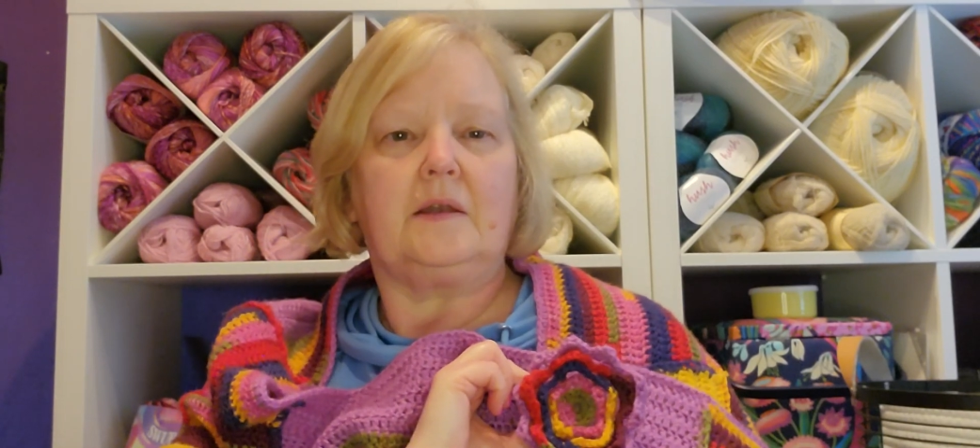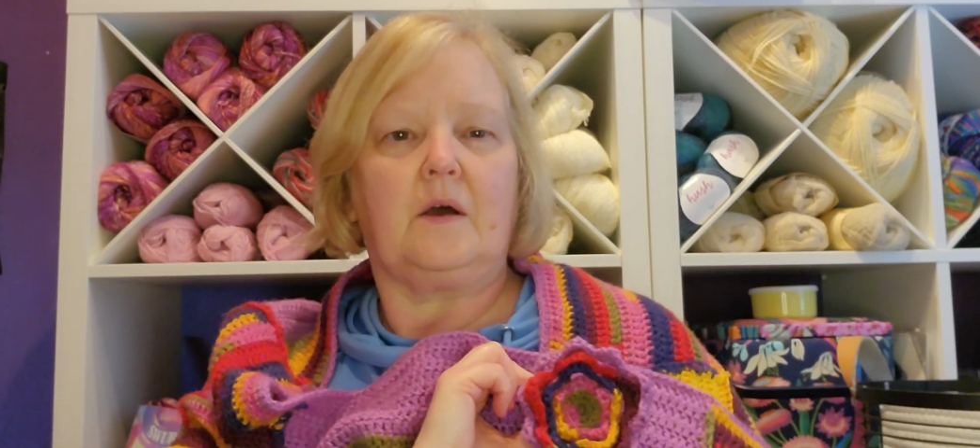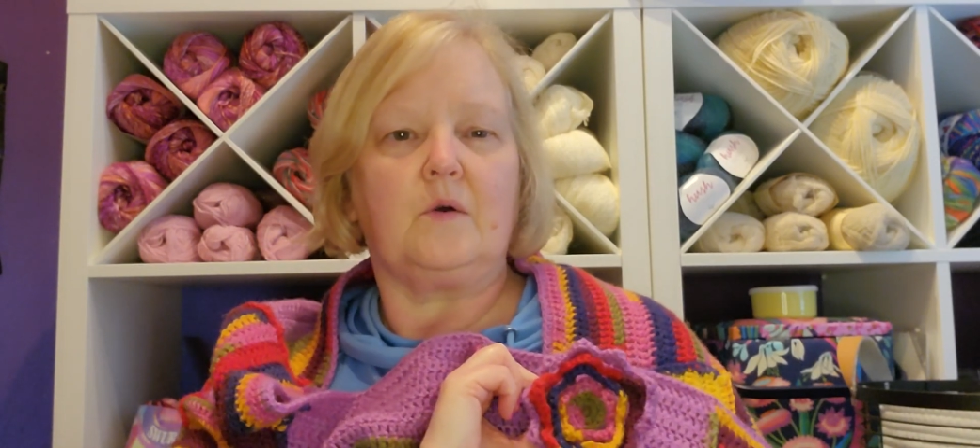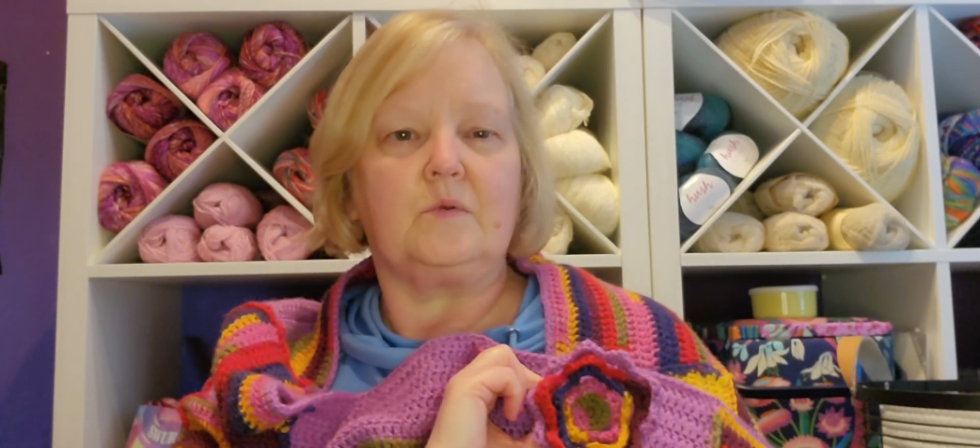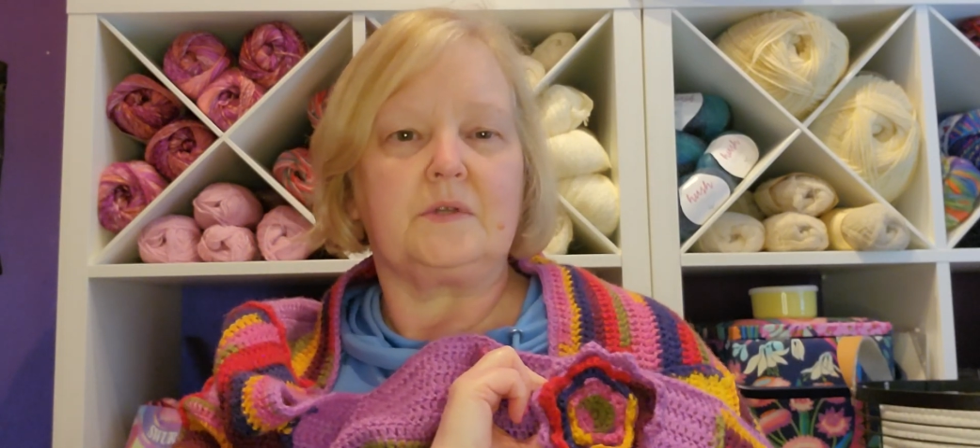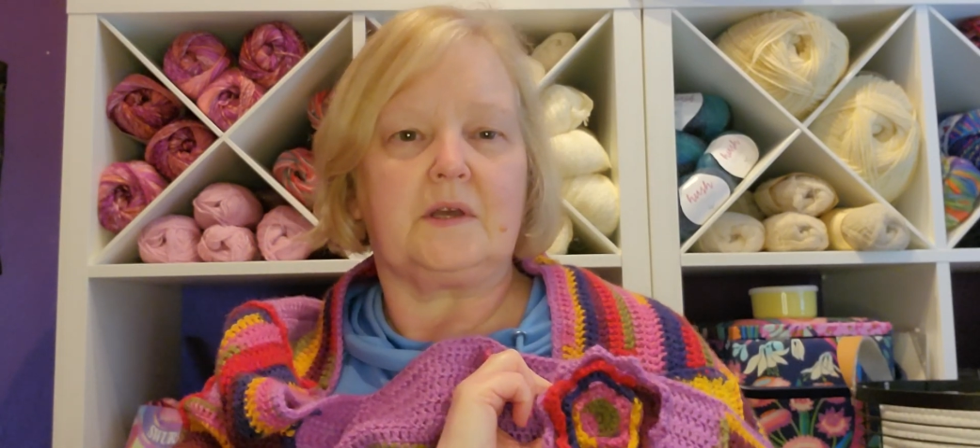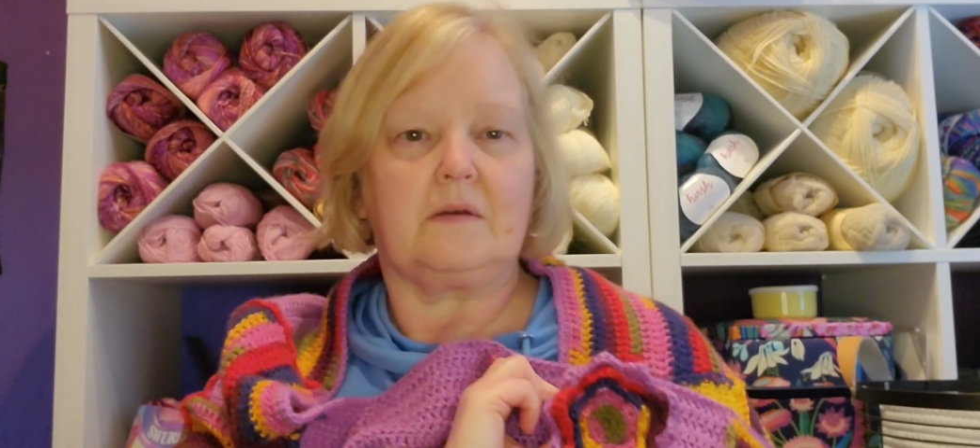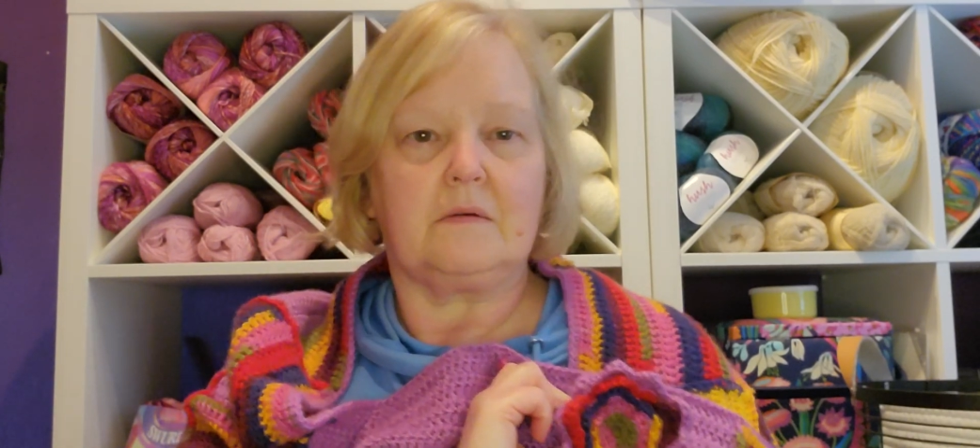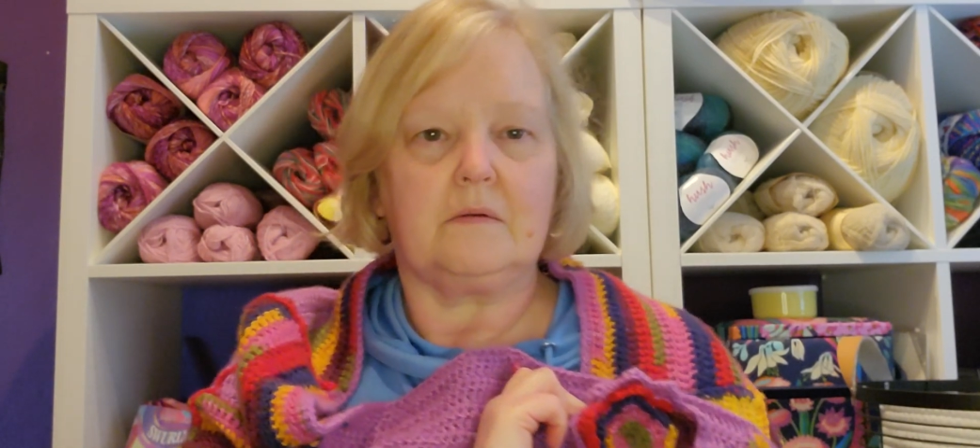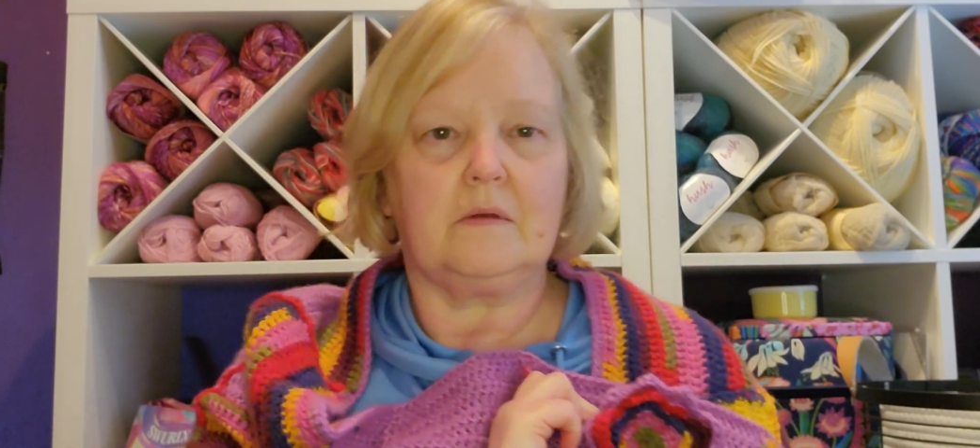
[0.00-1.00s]
hold it
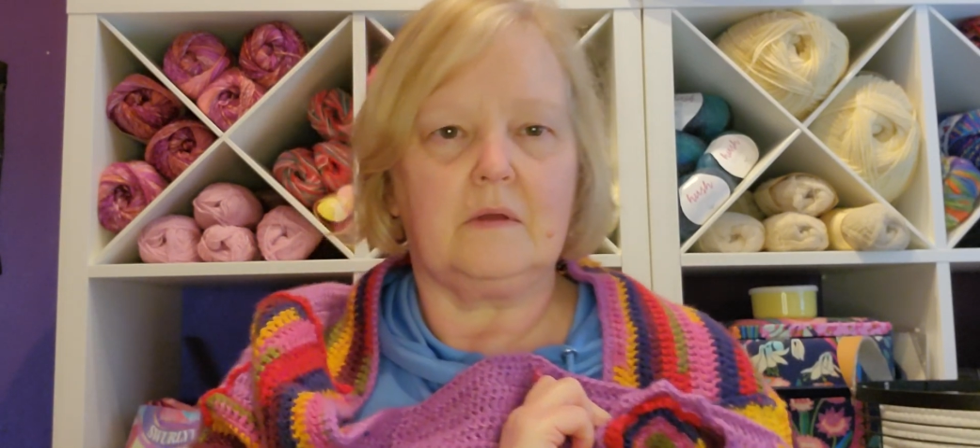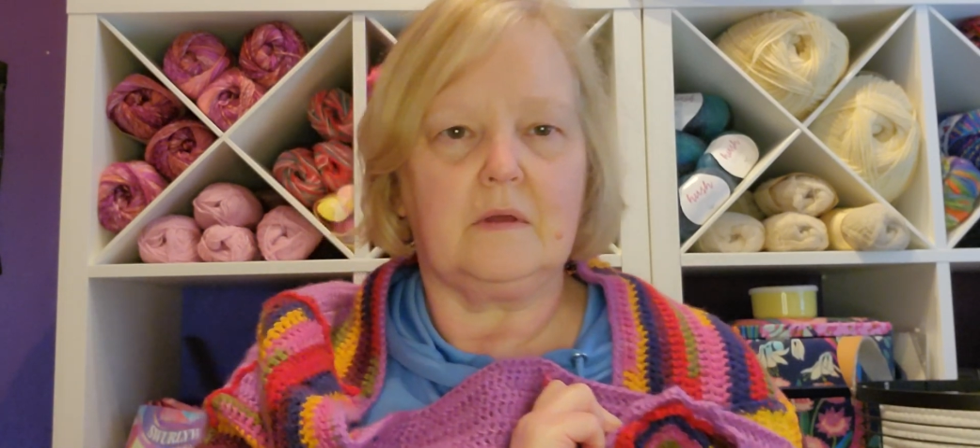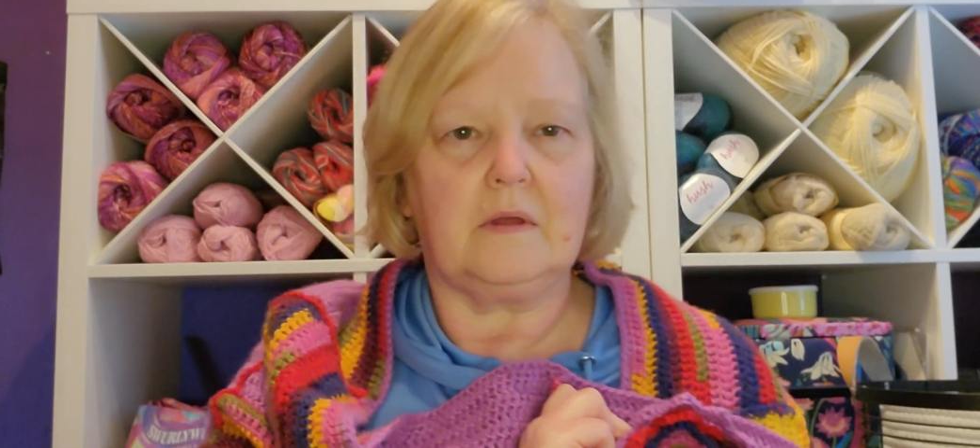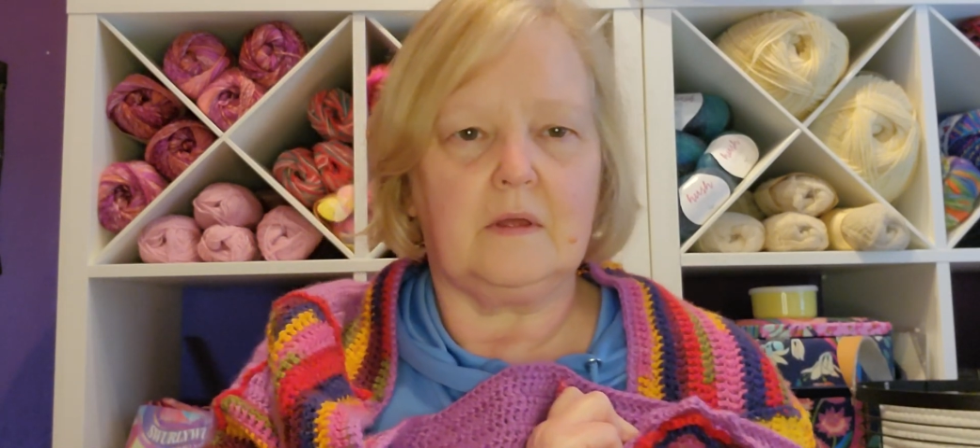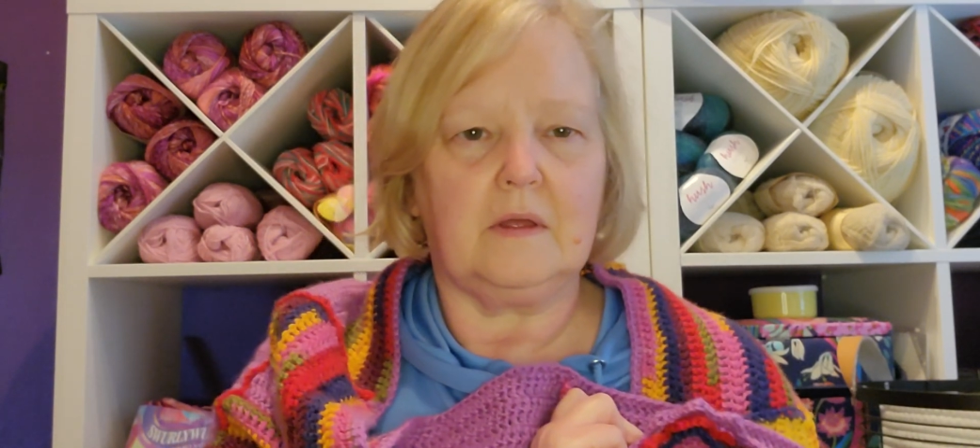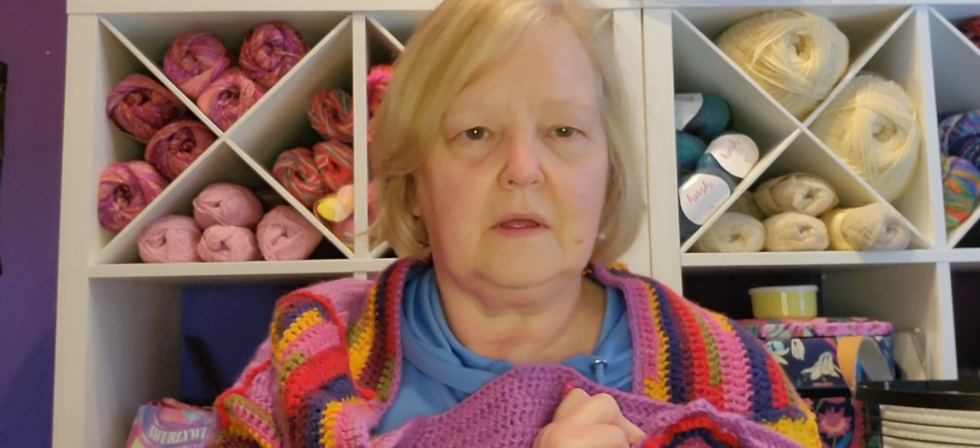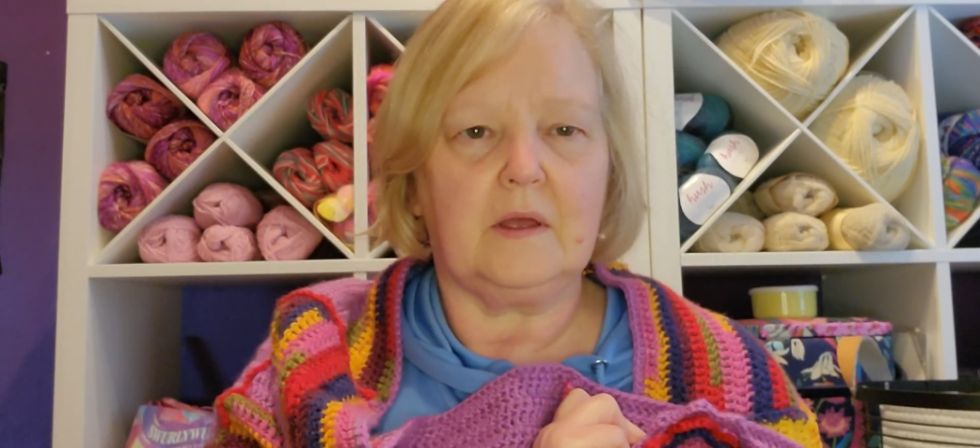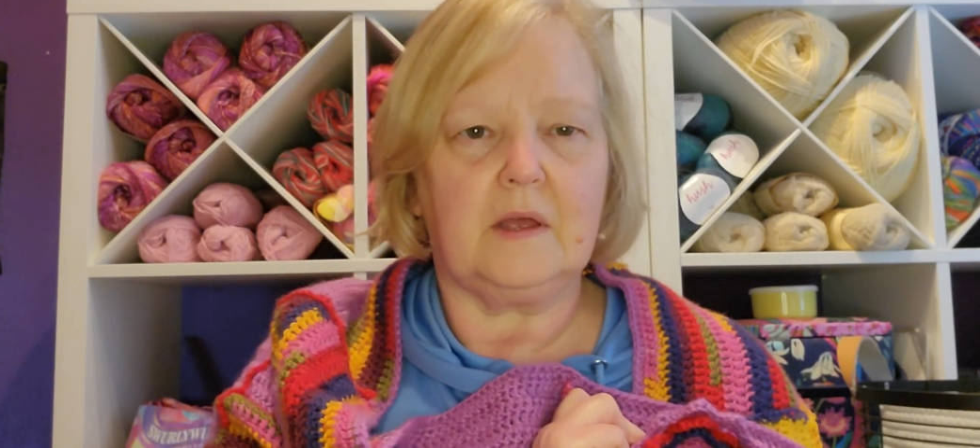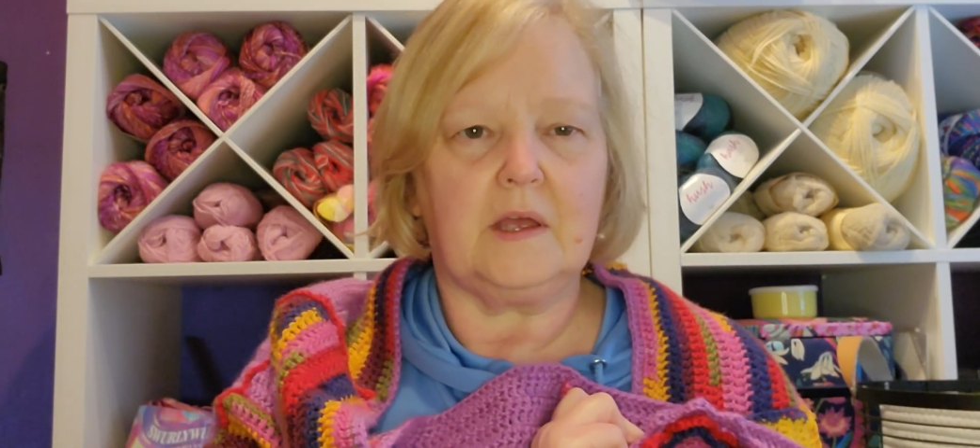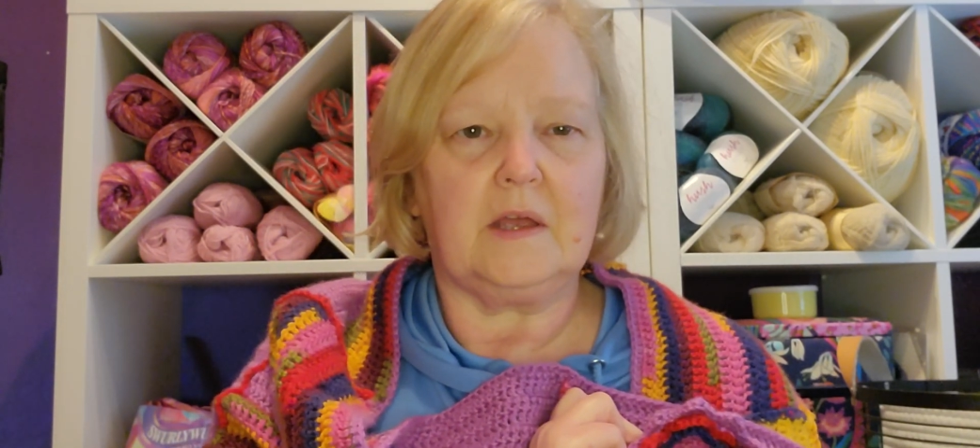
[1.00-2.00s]

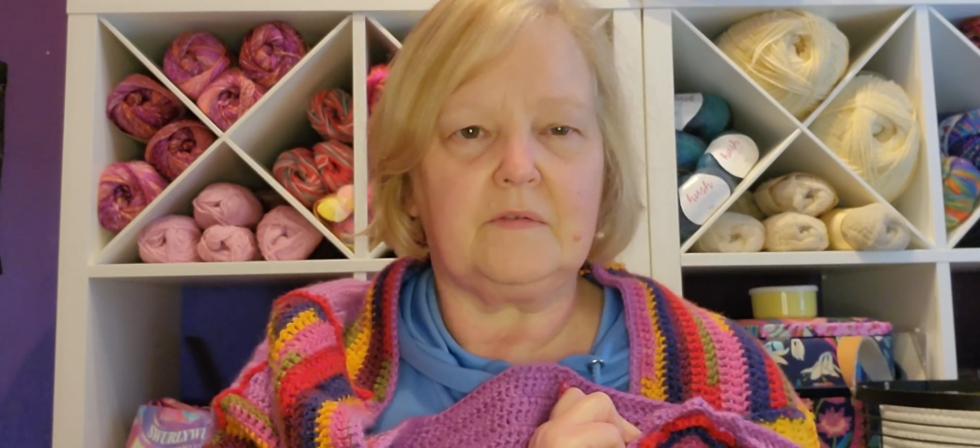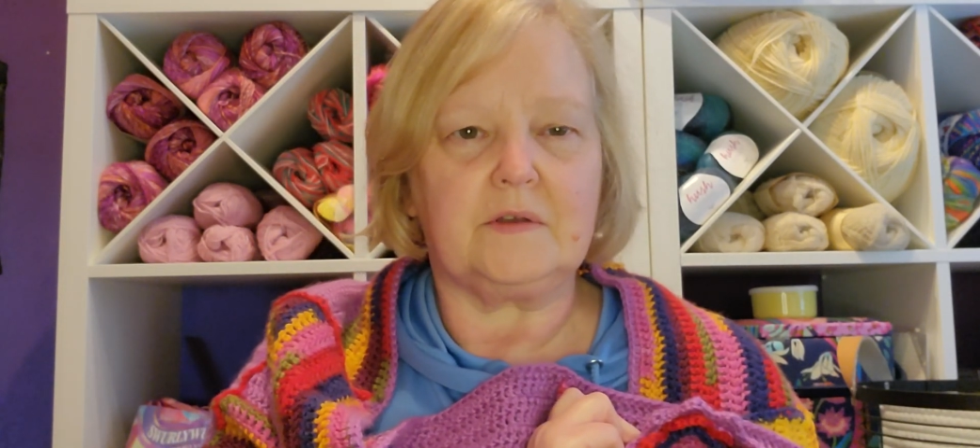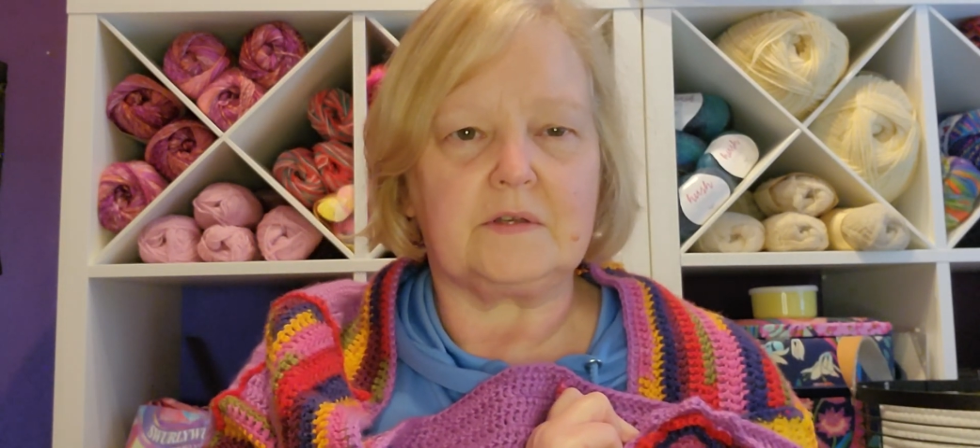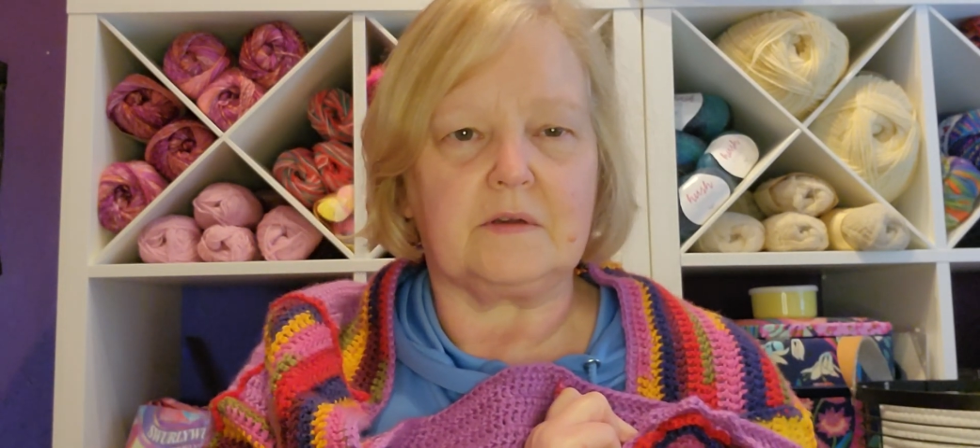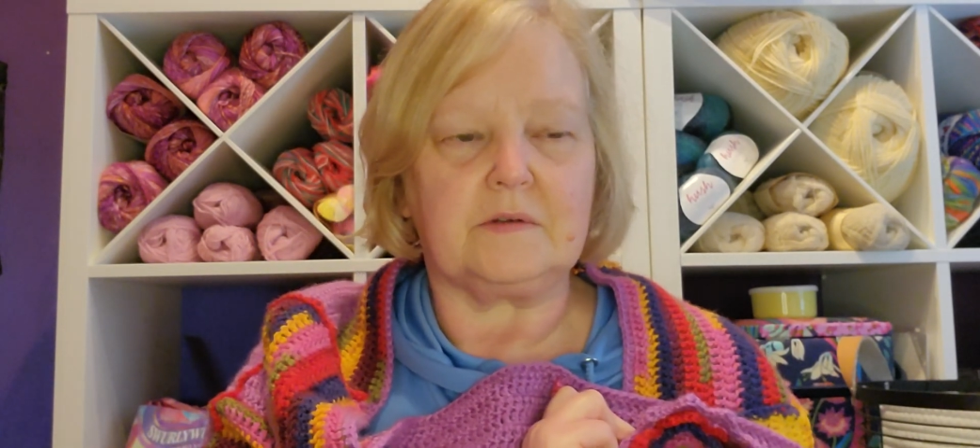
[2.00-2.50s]
if you so